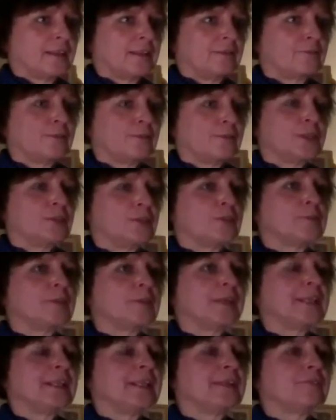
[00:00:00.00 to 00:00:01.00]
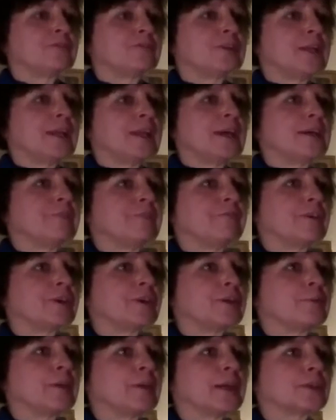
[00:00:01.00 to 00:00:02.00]
We normally rely
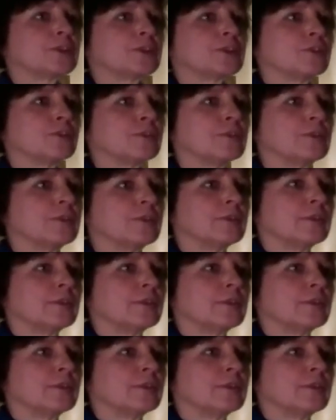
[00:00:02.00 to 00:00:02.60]
very much on